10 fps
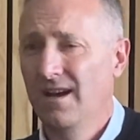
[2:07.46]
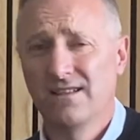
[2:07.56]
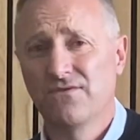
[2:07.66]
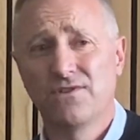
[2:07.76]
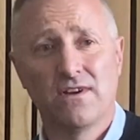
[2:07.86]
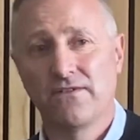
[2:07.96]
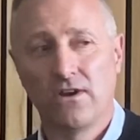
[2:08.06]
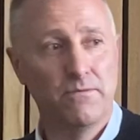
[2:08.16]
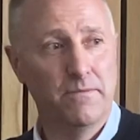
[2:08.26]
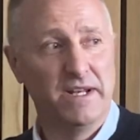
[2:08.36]
I'd love to have a
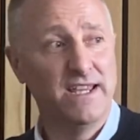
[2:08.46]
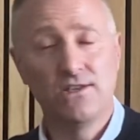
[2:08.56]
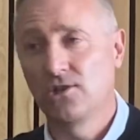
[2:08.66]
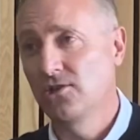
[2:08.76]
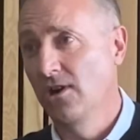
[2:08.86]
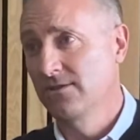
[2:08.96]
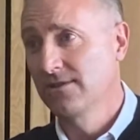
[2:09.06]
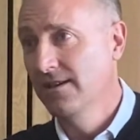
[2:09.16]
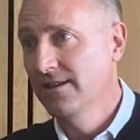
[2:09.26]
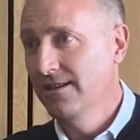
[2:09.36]
go, but my knees are
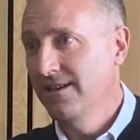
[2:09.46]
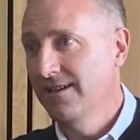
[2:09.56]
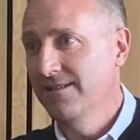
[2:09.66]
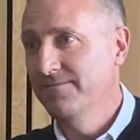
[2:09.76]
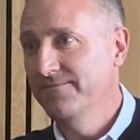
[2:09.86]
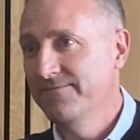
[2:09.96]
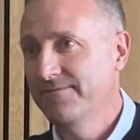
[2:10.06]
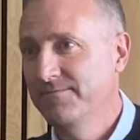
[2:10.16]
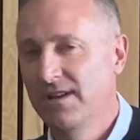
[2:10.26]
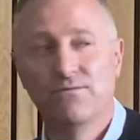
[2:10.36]
shot.
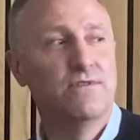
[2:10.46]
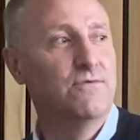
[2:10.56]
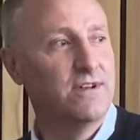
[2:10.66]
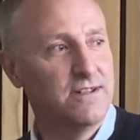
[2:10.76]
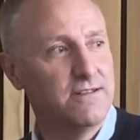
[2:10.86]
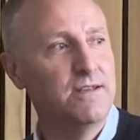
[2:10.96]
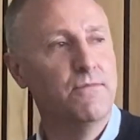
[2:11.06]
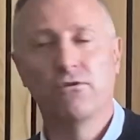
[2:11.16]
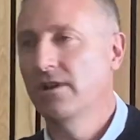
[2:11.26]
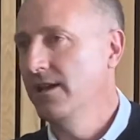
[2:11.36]
But I wouldn't want to
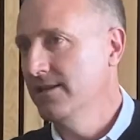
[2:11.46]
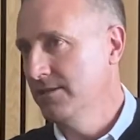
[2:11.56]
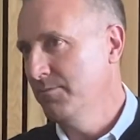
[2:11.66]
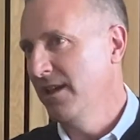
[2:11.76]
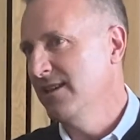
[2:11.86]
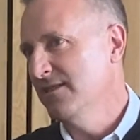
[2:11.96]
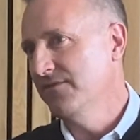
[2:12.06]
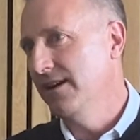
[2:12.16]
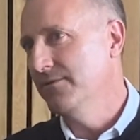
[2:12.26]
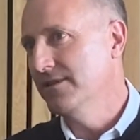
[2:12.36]
demoralise the players if
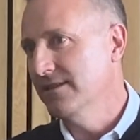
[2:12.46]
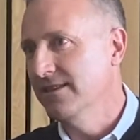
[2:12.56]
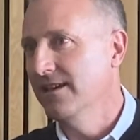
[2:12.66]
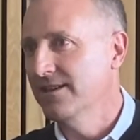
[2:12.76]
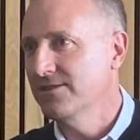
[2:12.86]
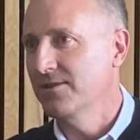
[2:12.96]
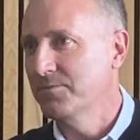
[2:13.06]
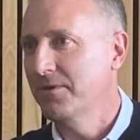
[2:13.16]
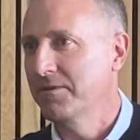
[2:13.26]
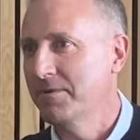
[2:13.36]
I were to, so it's
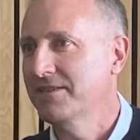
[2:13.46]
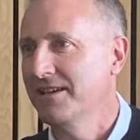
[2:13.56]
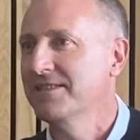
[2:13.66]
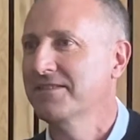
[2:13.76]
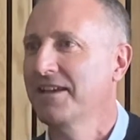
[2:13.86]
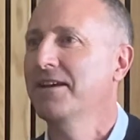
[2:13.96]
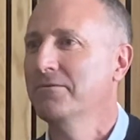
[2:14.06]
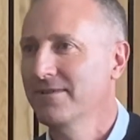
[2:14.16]
probably best I stay out.